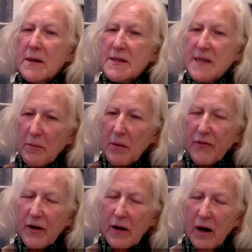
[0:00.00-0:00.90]
some of
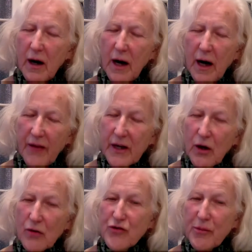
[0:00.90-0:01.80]
our other
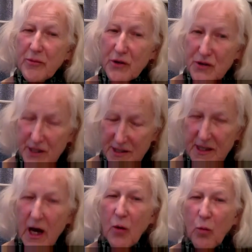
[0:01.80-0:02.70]
contributors